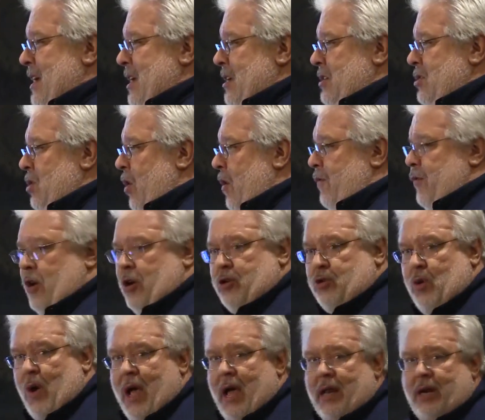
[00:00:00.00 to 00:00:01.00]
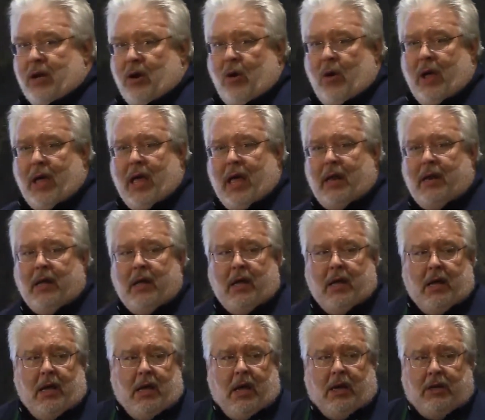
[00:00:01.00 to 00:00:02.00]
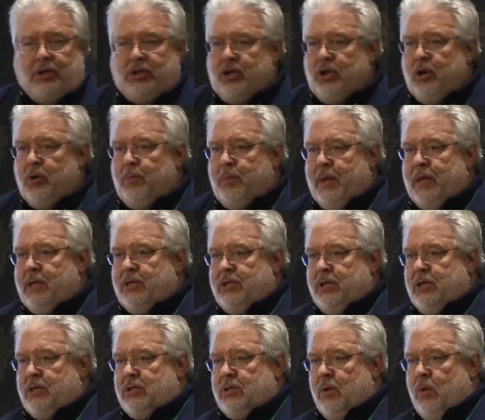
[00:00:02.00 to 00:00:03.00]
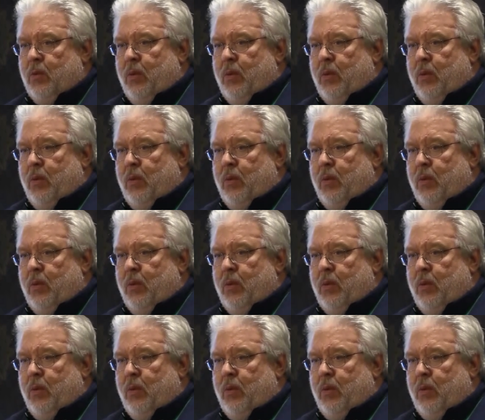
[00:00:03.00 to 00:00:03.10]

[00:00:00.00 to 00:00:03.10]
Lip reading: So if you're trying to go ahead and do business,